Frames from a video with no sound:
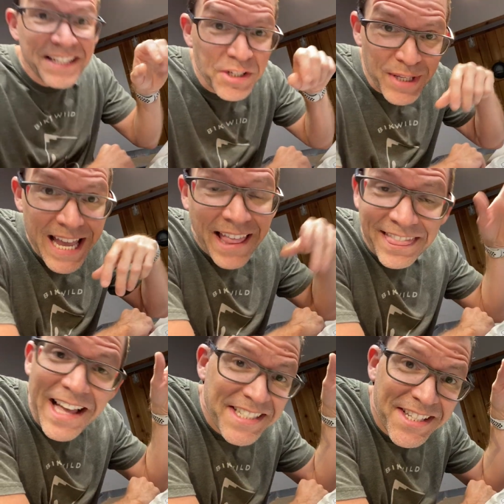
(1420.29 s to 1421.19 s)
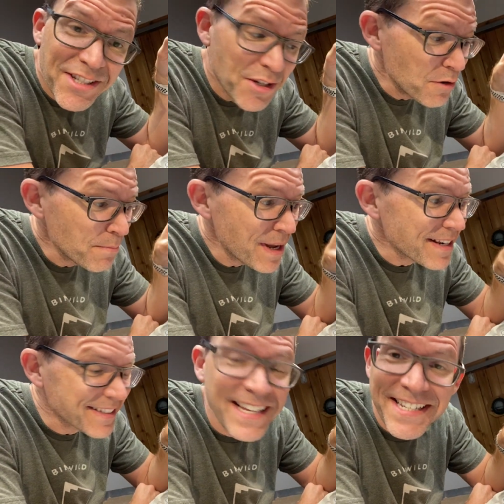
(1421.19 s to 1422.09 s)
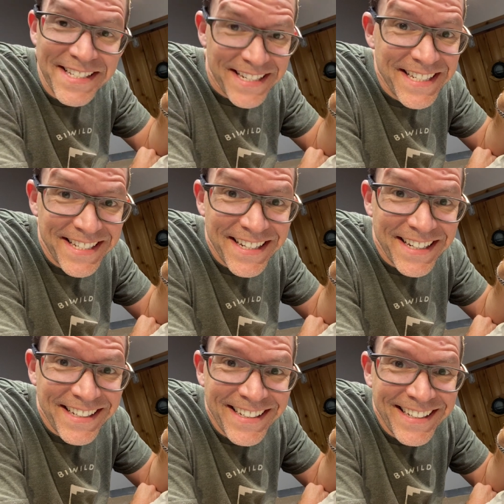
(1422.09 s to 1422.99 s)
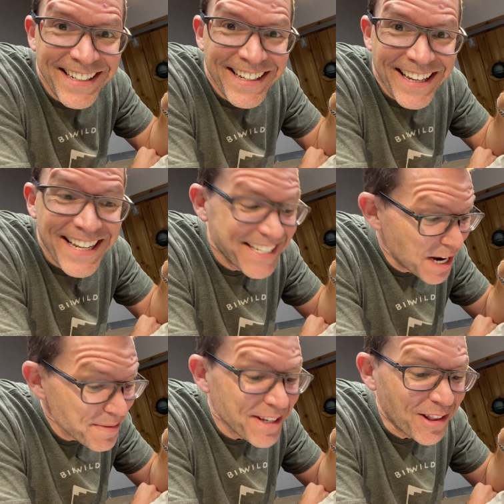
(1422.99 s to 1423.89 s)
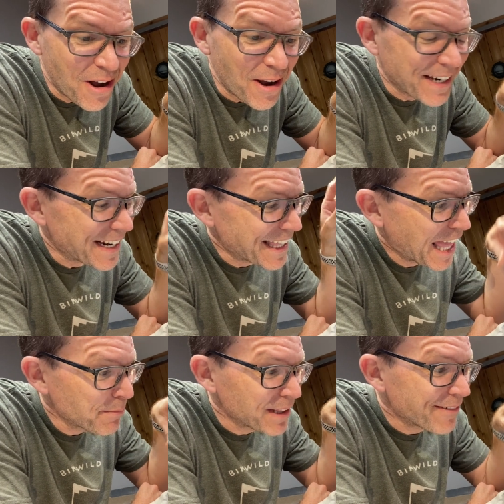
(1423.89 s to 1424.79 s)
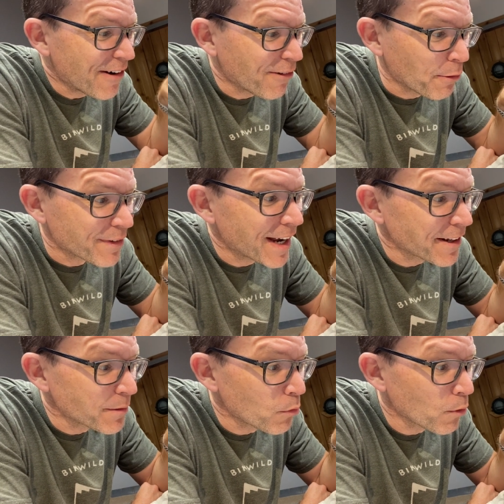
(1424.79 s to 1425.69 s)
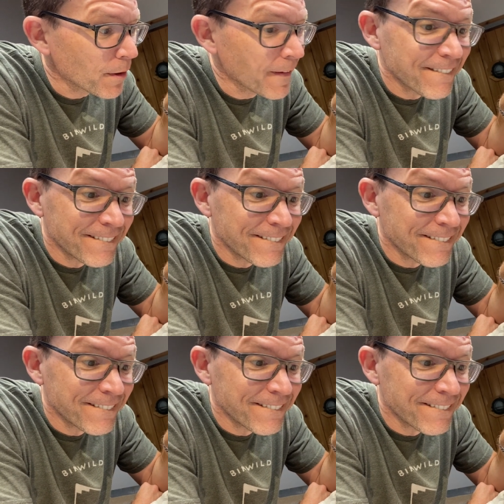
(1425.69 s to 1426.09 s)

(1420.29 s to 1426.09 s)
So yeah, lots to do, but it's coming along and I can't believe how far we've gotten on the board.